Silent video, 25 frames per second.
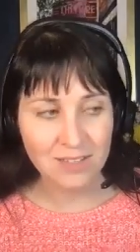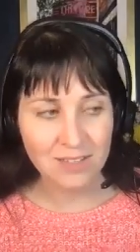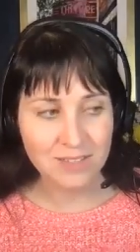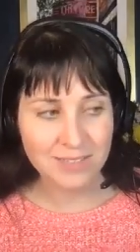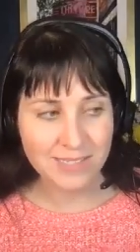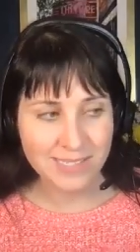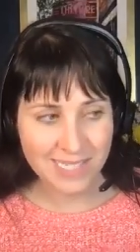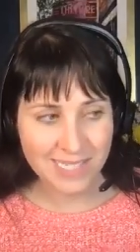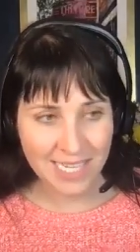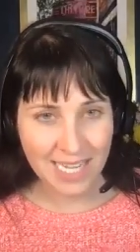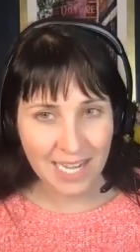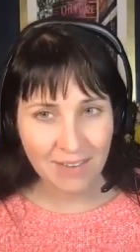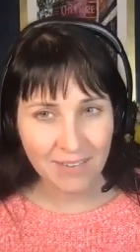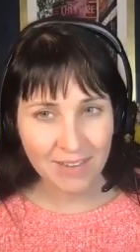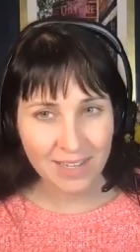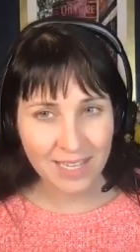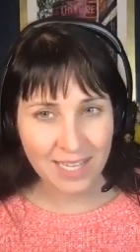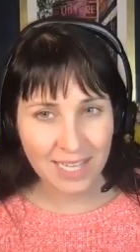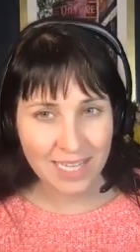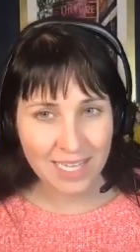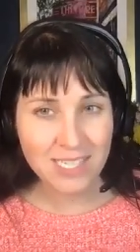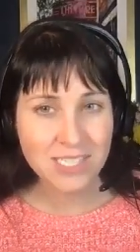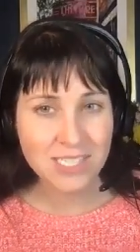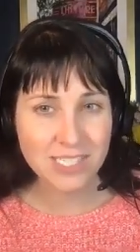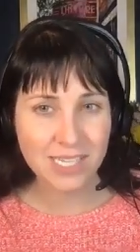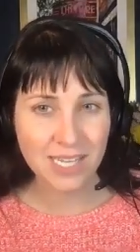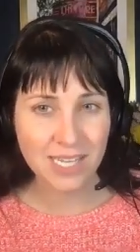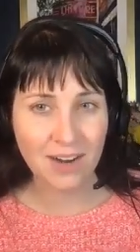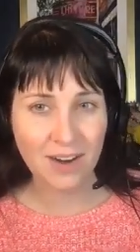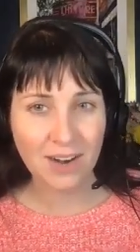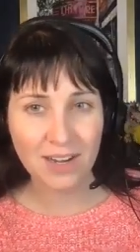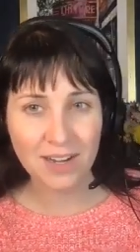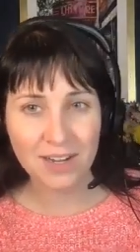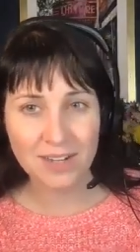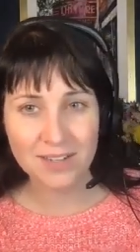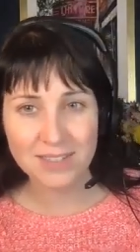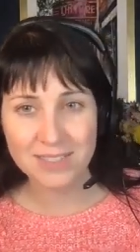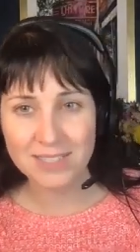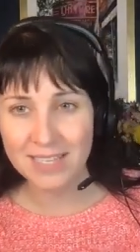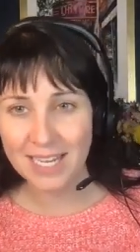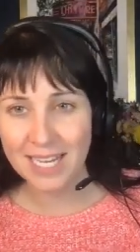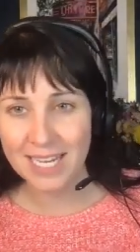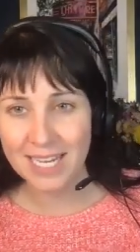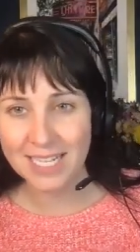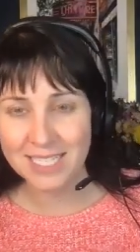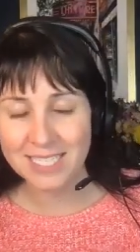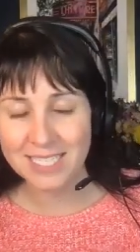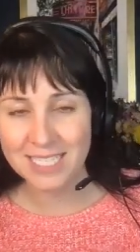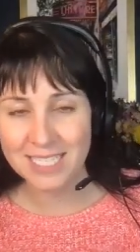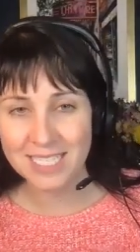See how engaged they are.
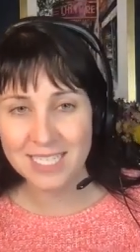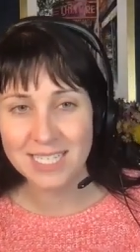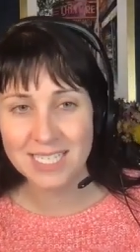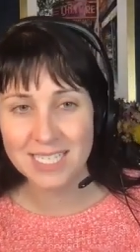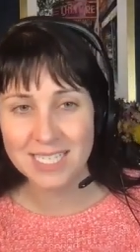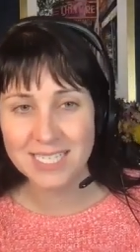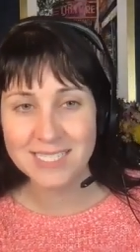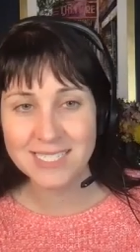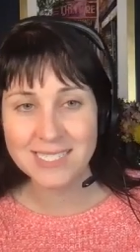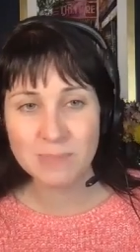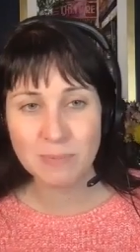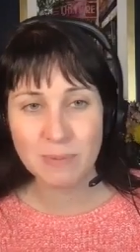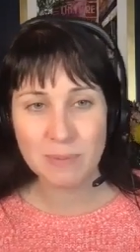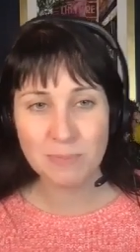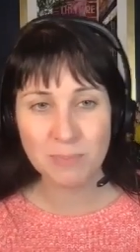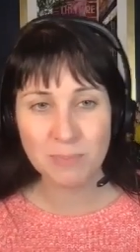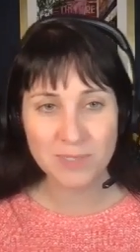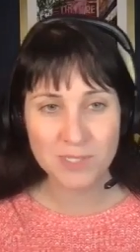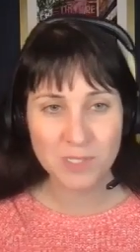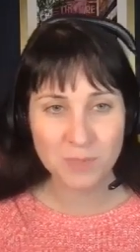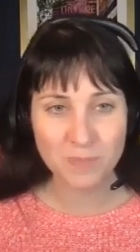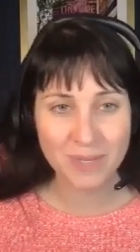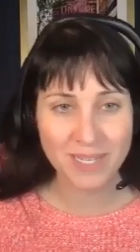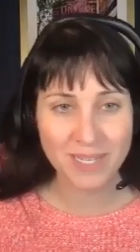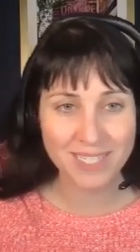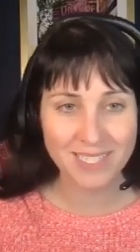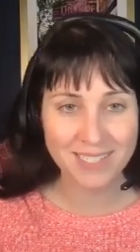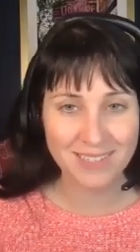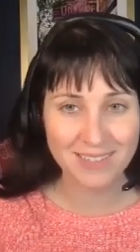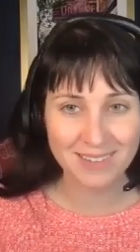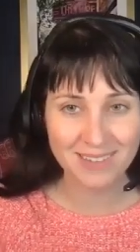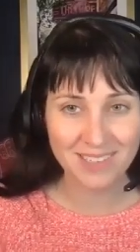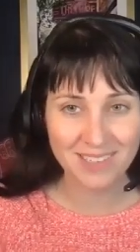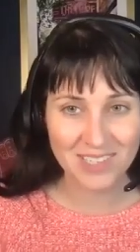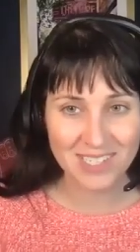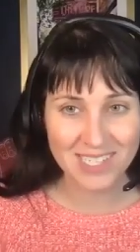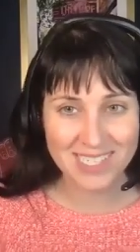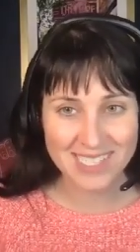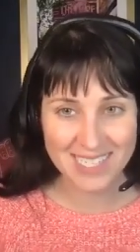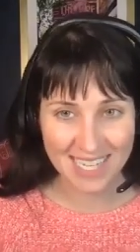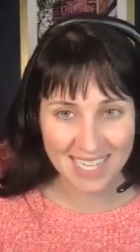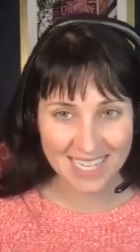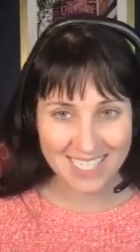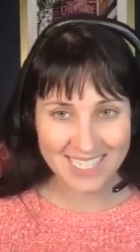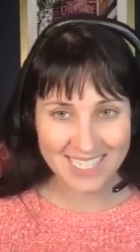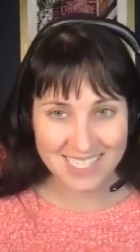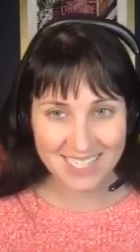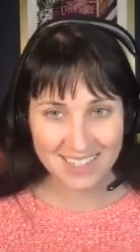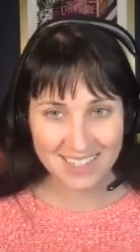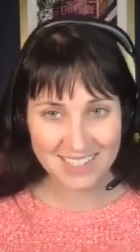Like, did these people spend 30
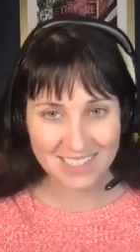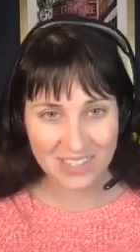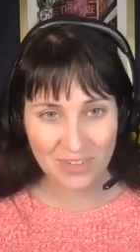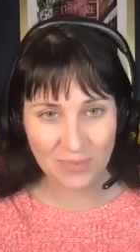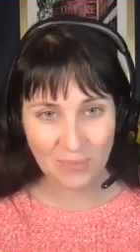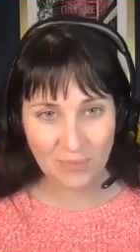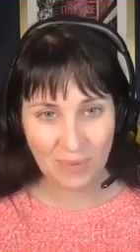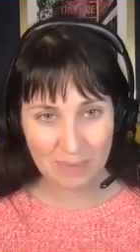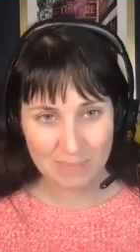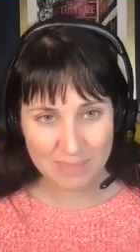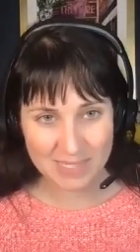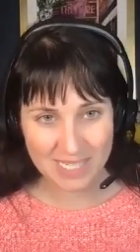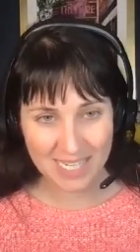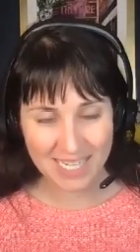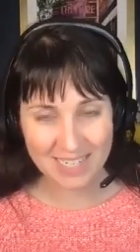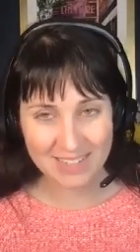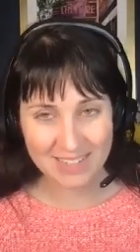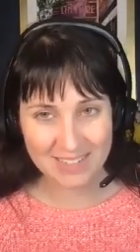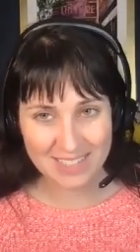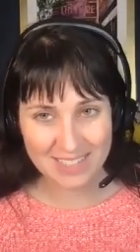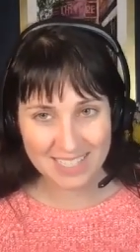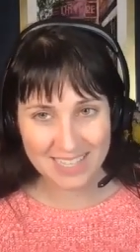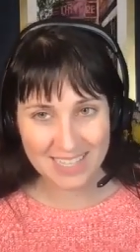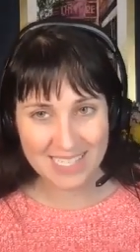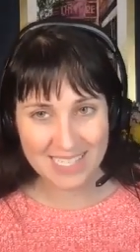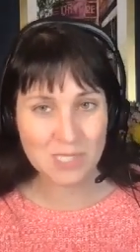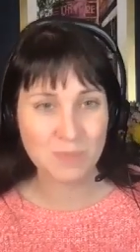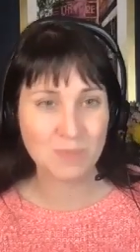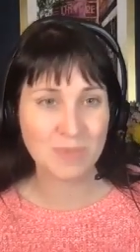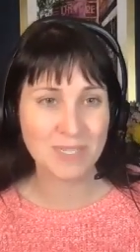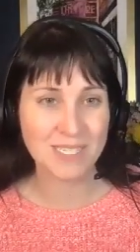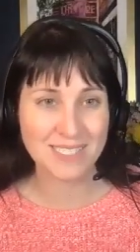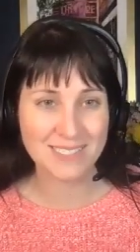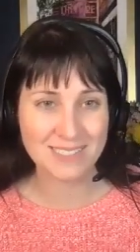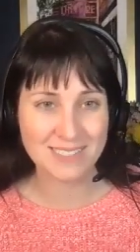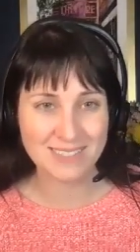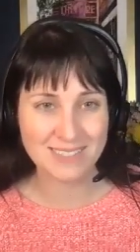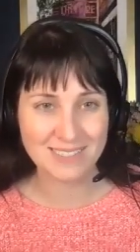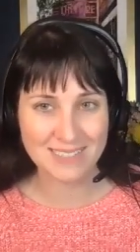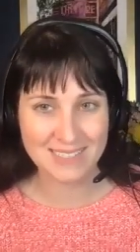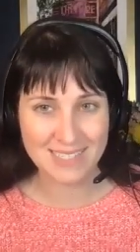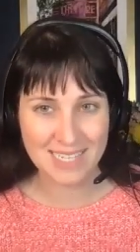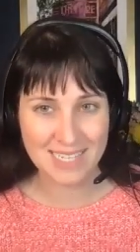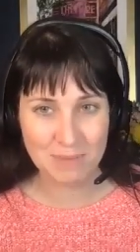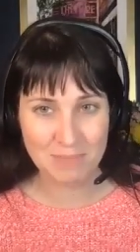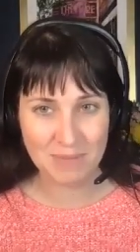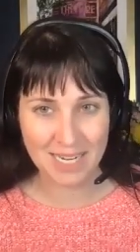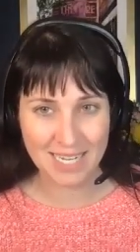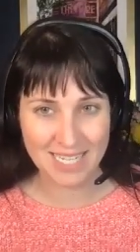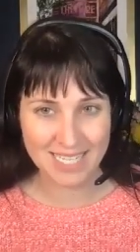seconds on your website or did they spend
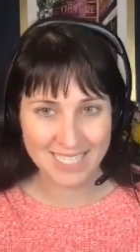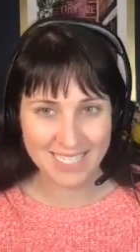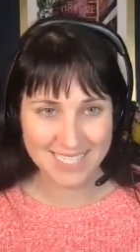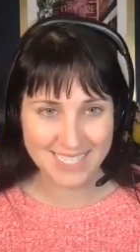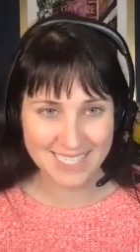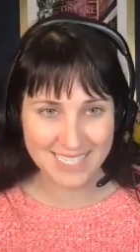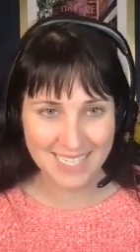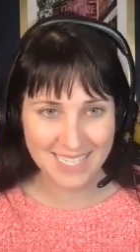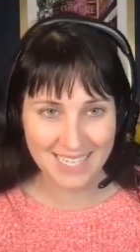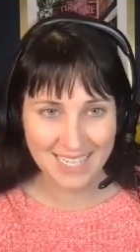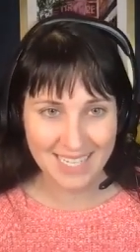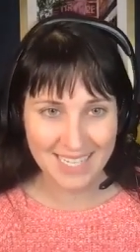10 minutes?